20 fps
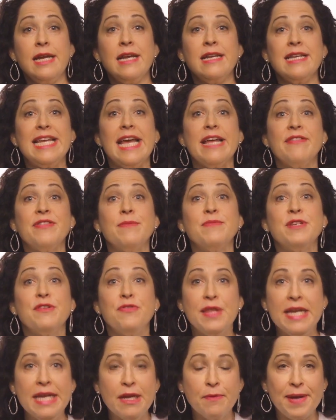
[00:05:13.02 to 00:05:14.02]
and get them to
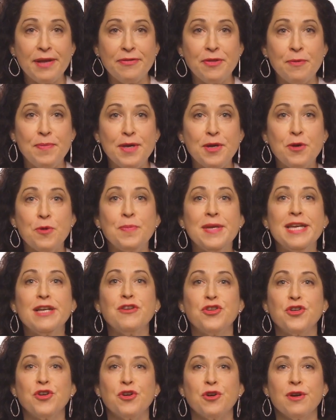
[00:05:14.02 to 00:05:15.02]
think about the bigger
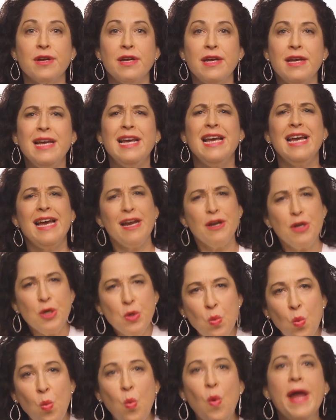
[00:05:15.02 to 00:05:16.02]
picture? How do
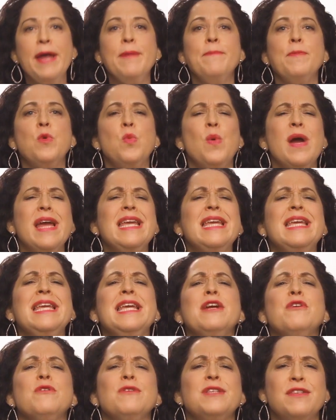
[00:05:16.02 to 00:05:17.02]
you wipe away
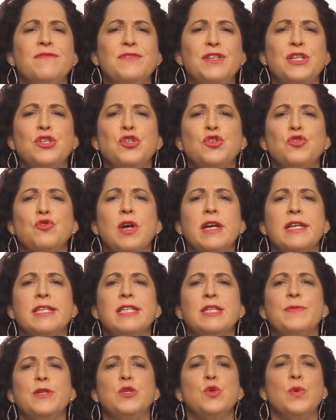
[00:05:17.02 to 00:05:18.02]
years of
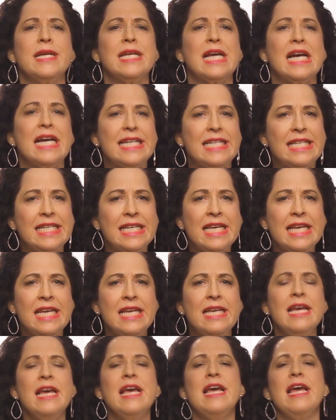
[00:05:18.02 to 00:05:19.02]
distrust between
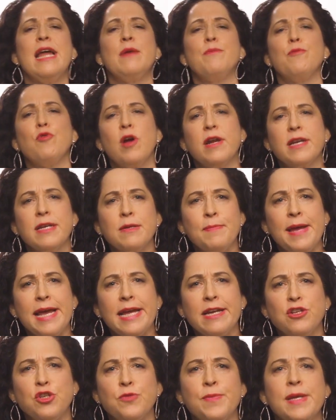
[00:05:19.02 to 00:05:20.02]
IT and product
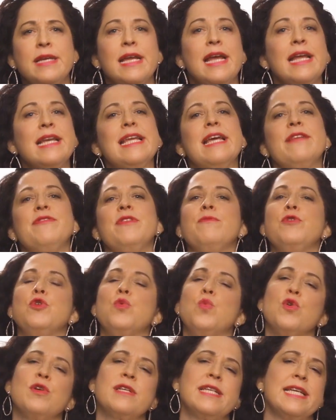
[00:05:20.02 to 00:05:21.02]
management and get them to
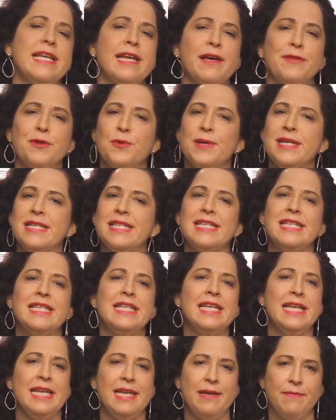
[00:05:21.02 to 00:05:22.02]
work together as a
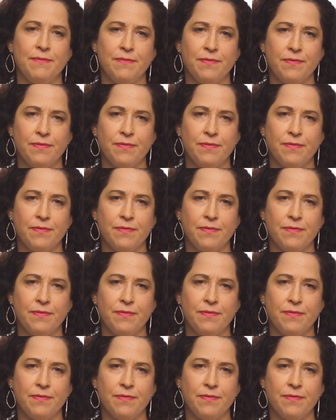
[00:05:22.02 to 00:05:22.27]
team?